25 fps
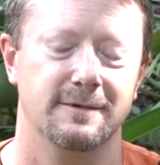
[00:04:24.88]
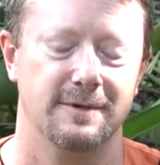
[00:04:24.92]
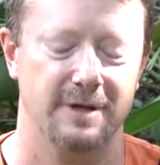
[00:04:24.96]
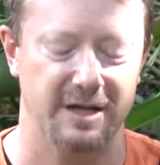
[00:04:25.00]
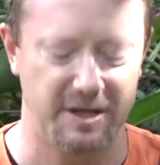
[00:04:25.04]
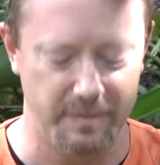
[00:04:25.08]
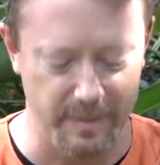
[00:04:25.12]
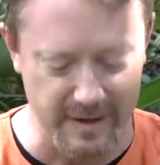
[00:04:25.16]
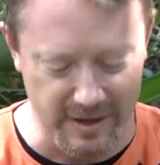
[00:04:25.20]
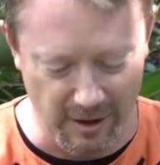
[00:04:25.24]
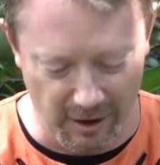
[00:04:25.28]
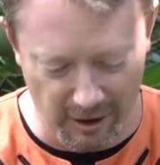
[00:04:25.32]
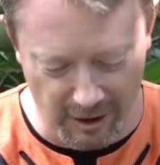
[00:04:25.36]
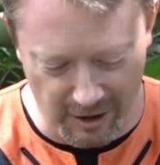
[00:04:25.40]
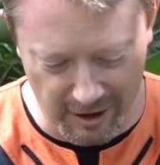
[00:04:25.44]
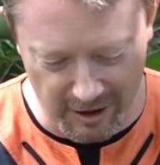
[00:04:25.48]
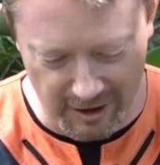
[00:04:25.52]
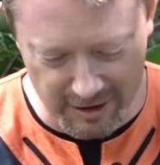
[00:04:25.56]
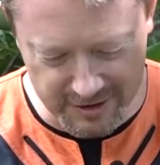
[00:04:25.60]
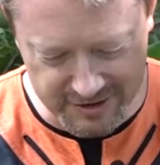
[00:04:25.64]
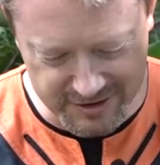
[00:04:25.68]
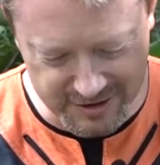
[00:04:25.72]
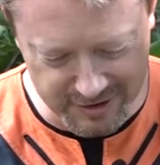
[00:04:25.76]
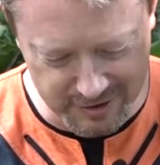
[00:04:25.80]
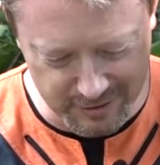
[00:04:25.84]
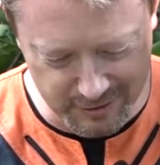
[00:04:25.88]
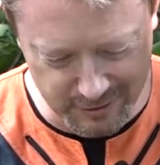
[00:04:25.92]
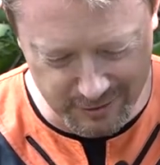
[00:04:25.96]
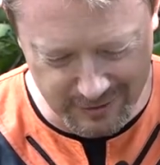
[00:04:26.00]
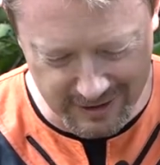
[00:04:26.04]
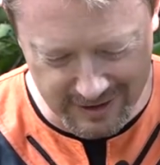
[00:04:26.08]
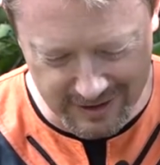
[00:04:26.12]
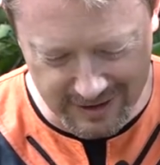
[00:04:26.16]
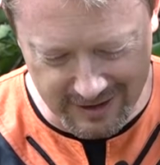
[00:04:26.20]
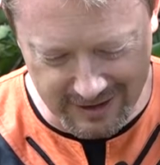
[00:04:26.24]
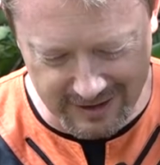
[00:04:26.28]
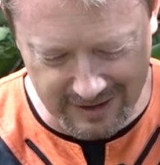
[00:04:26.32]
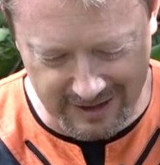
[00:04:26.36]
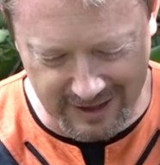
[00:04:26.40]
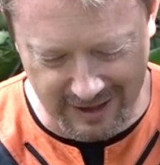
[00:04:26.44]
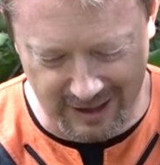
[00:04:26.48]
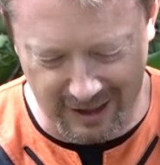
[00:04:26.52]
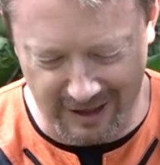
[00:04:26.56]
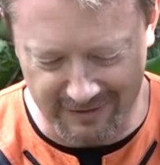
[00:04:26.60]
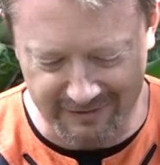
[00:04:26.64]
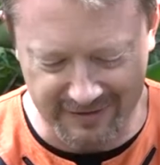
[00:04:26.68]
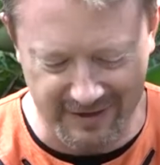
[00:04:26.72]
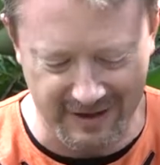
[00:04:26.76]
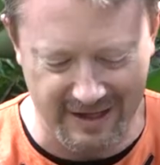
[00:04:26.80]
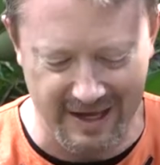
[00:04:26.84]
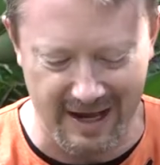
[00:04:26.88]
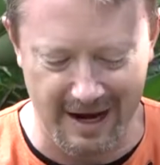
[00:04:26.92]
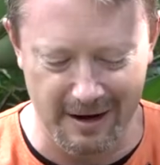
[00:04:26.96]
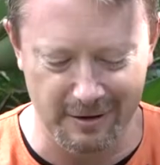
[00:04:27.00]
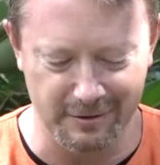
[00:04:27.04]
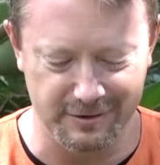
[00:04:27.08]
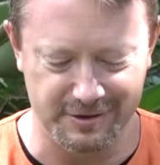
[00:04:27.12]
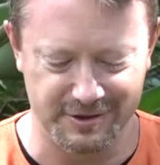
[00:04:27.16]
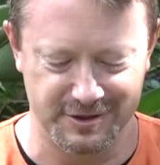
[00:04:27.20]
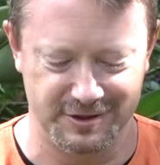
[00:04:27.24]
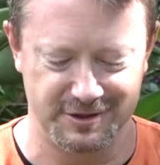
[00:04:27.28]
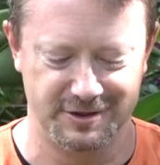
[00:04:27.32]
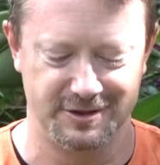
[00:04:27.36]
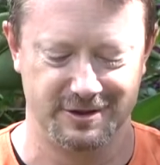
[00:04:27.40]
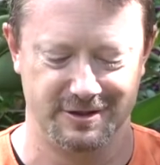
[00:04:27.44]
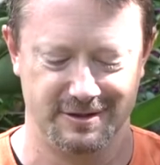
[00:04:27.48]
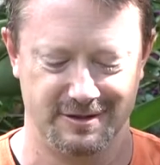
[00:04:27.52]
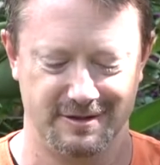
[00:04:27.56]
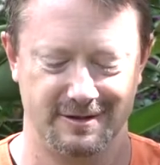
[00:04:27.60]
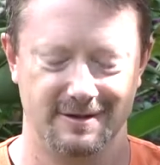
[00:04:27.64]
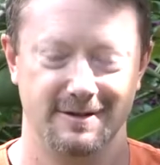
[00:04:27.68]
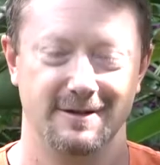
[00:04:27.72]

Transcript: It can be hard to get off the couch.